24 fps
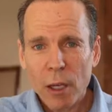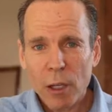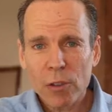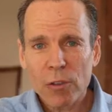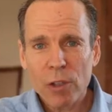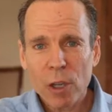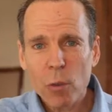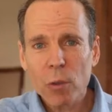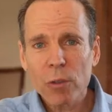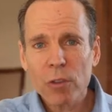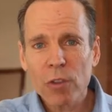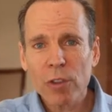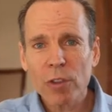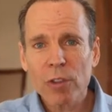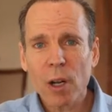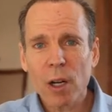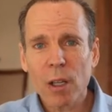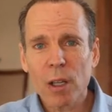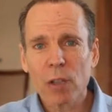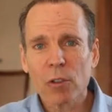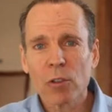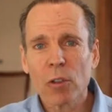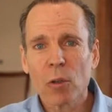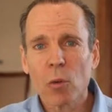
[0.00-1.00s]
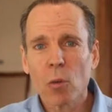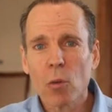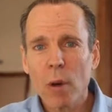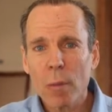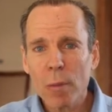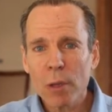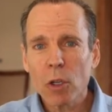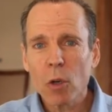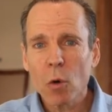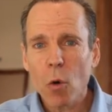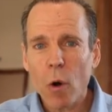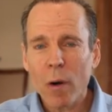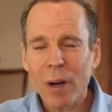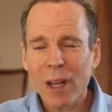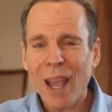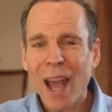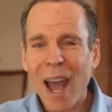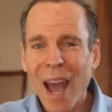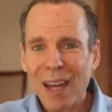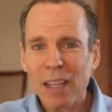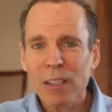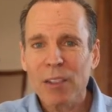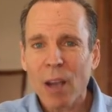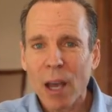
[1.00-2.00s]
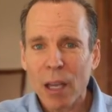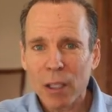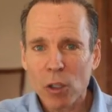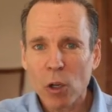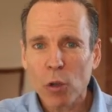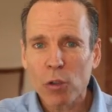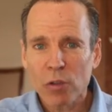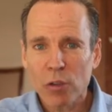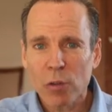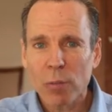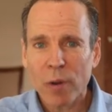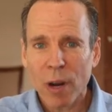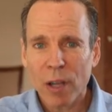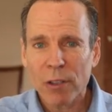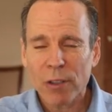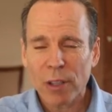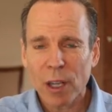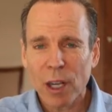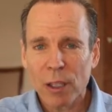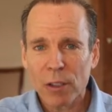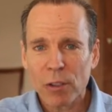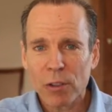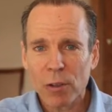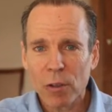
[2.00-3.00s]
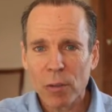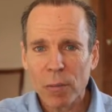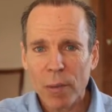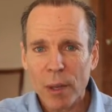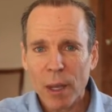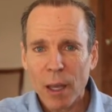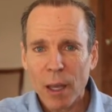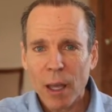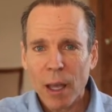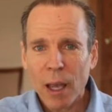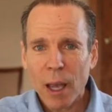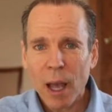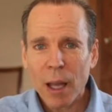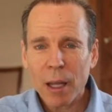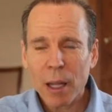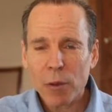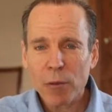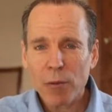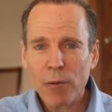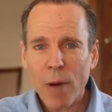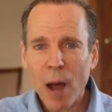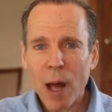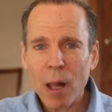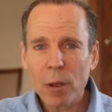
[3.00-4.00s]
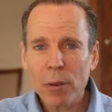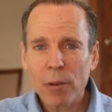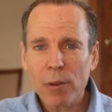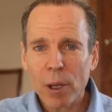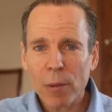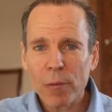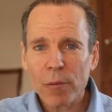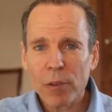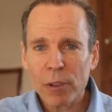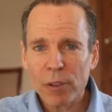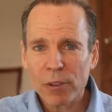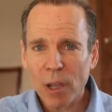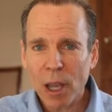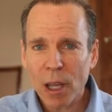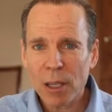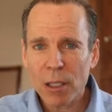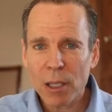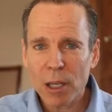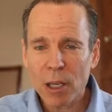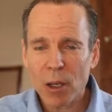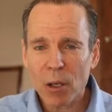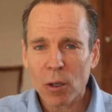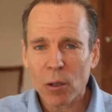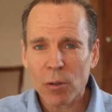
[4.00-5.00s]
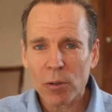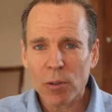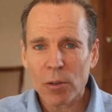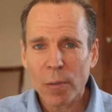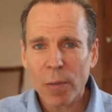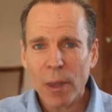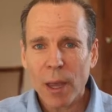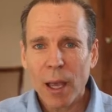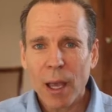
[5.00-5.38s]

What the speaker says: because there was a study that took women who already had a diagnosis of breast cancer, and they followed them for 10 years.